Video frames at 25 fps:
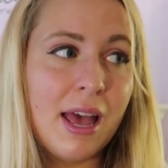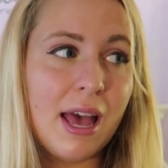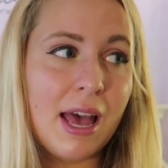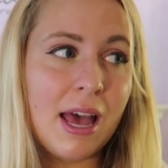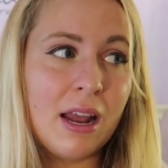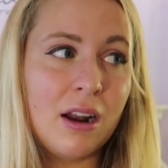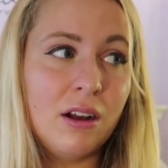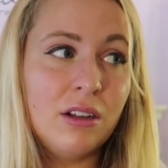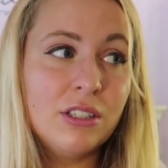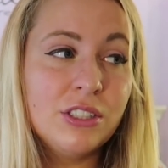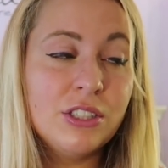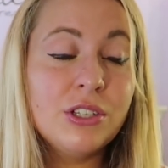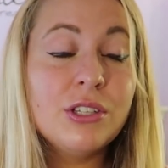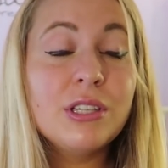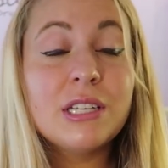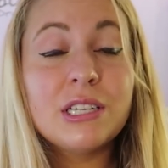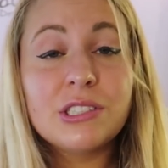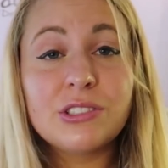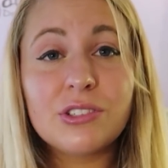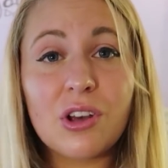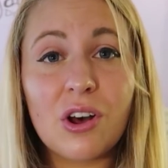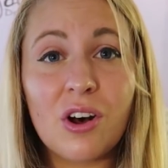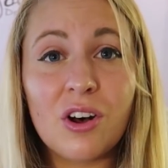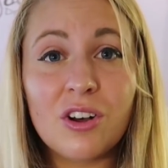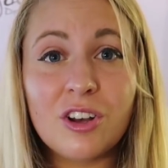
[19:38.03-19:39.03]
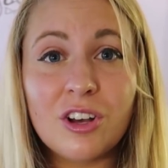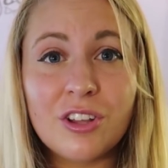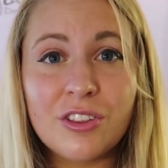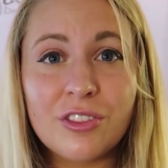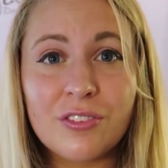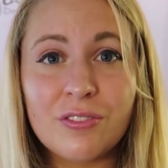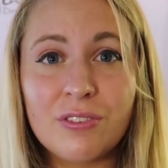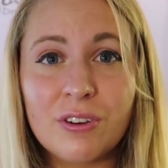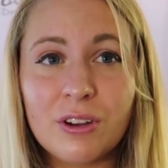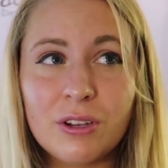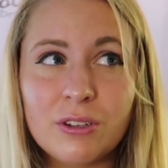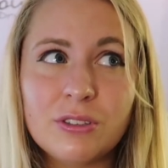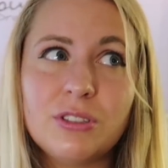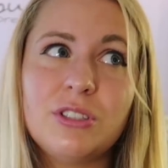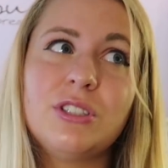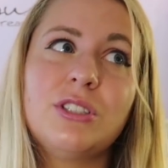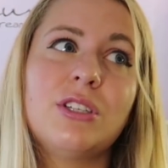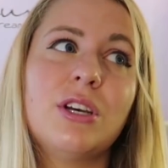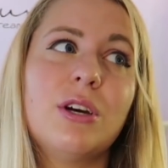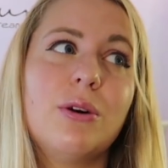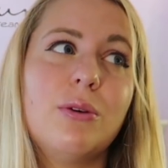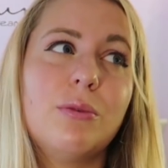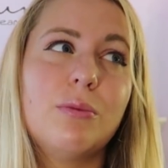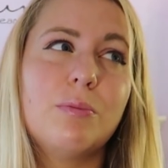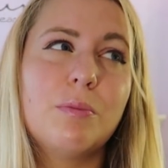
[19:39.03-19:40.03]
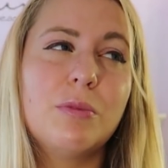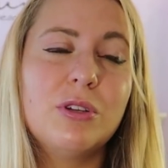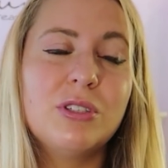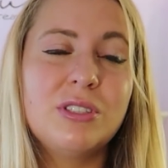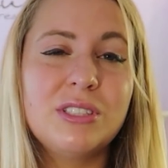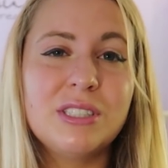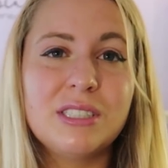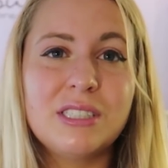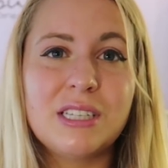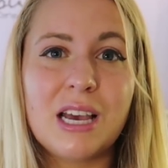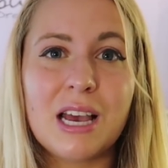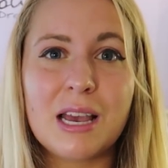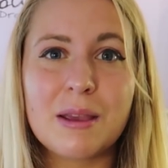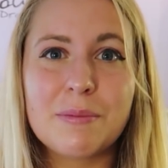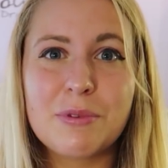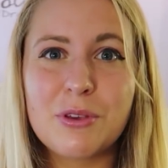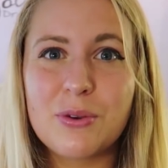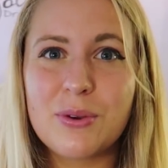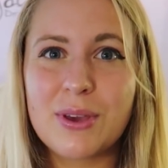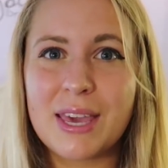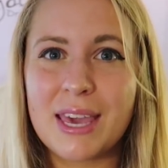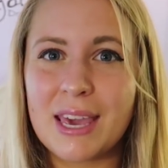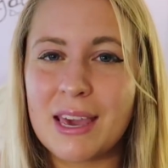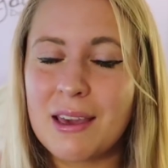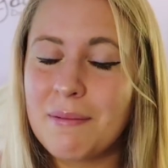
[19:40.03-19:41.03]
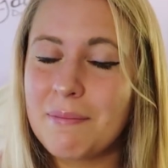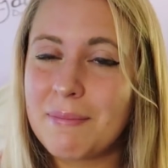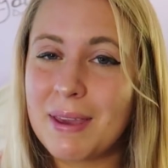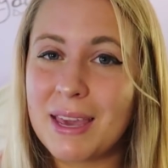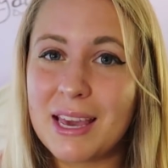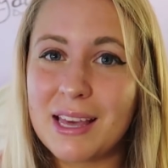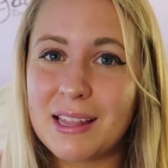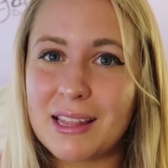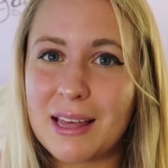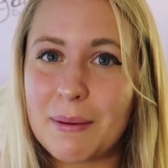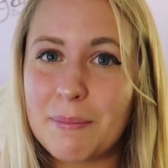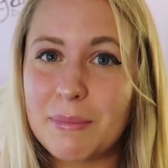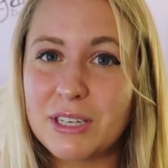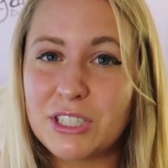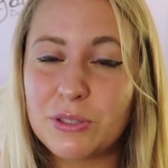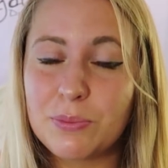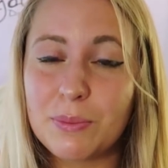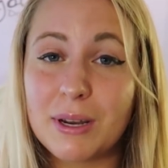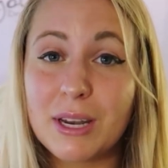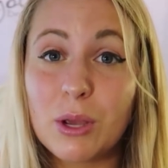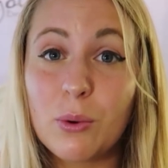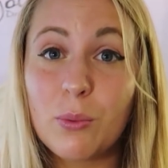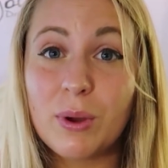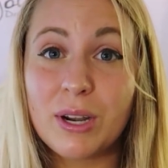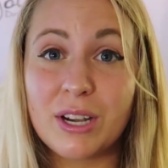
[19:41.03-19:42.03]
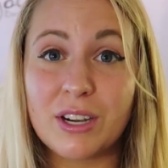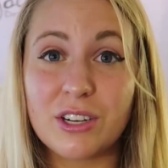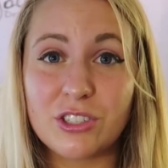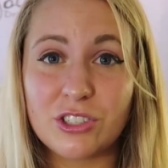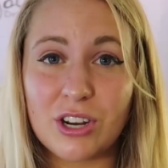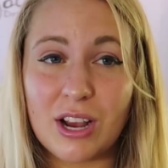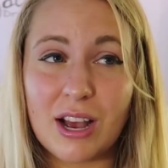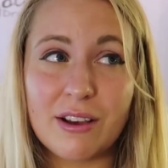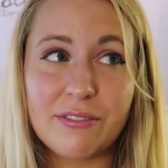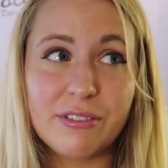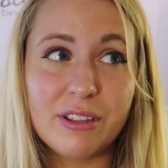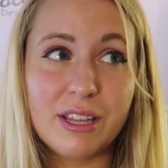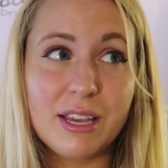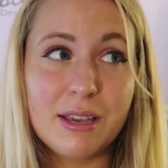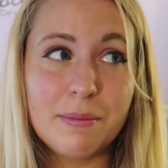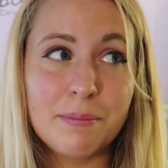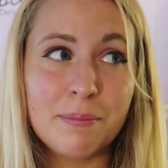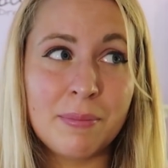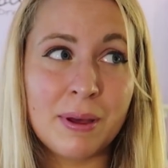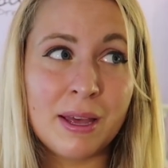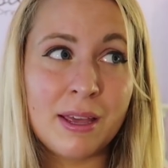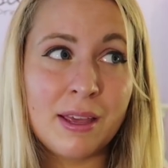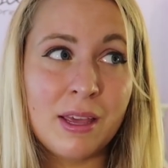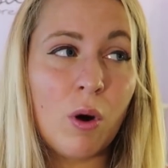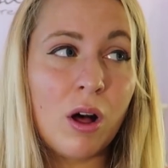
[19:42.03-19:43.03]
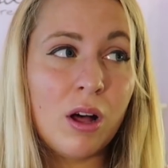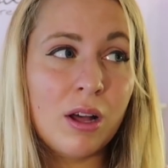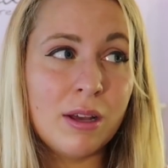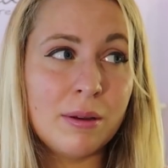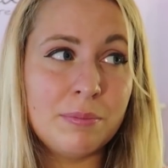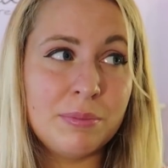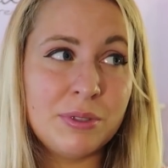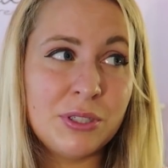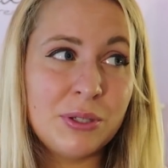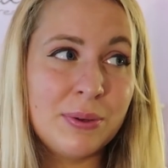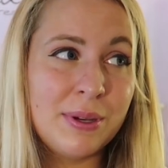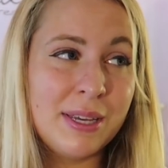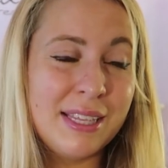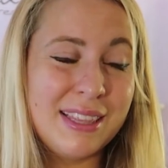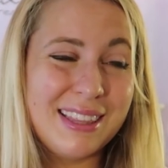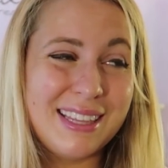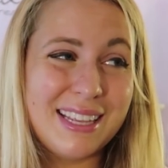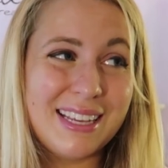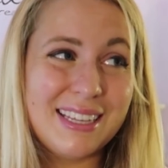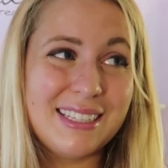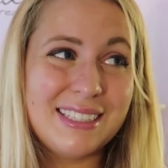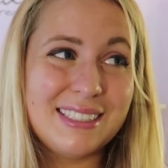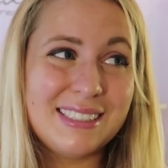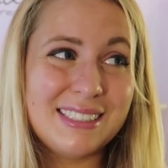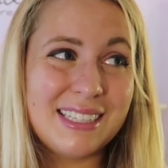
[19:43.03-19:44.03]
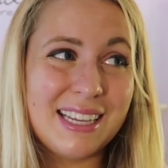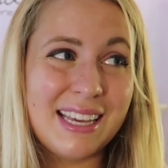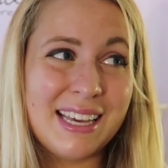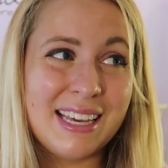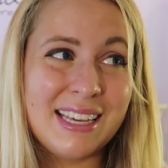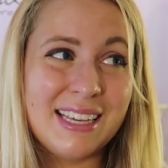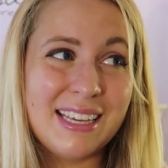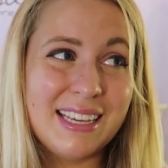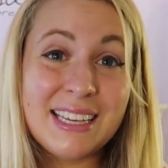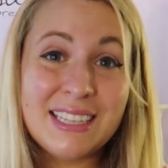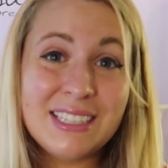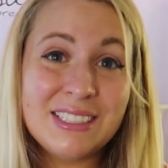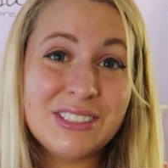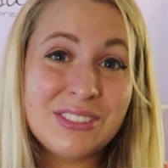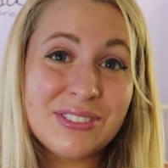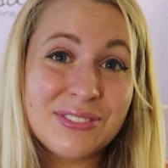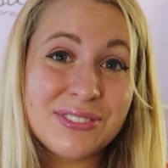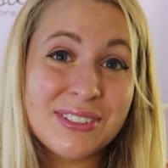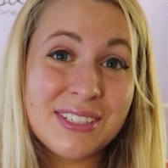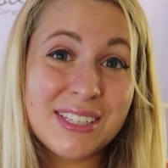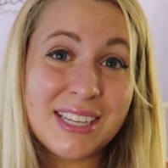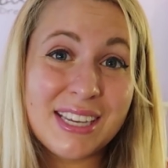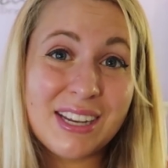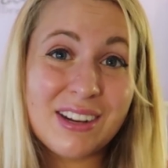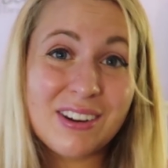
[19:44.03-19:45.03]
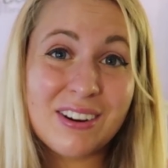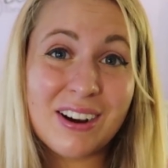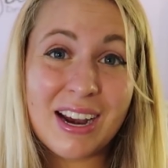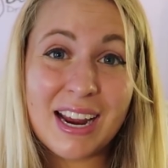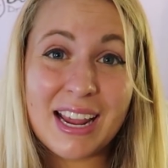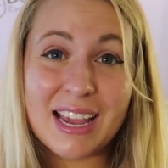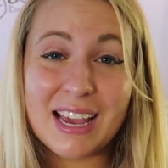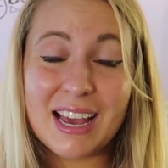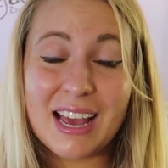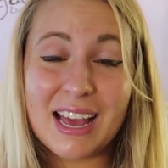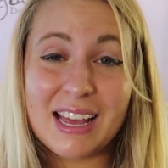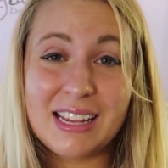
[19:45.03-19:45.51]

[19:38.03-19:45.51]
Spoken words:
And I'll do this all on the road, so most of the time you can't make that much money when you're traveling, but while I'm doing this, it is really great.